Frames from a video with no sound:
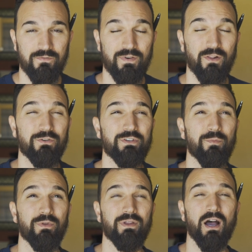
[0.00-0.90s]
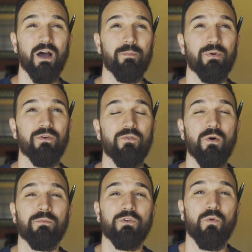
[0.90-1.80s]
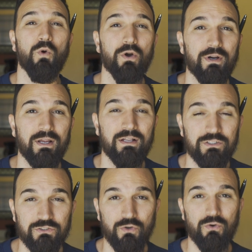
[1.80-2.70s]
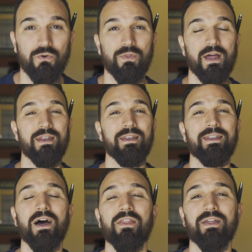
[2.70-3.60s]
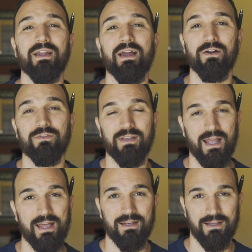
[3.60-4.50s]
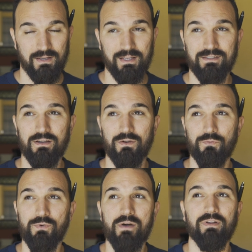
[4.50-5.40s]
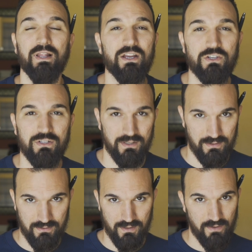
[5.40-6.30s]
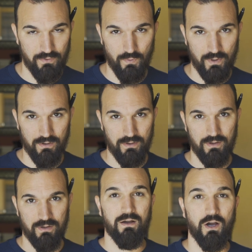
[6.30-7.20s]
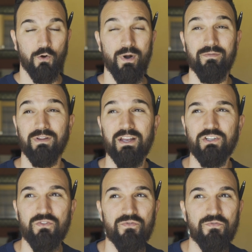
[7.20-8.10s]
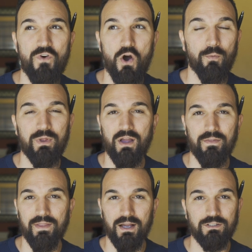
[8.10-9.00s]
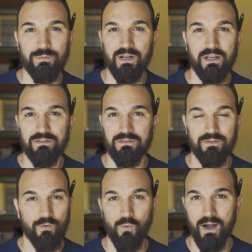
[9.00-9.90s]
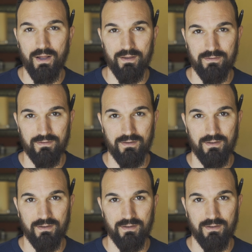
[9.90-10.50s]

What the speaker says: Fellowship with God performs a work in the soul that nothing else can. It's a revelation, if you will. A revelation far beyond the explanations of the wise.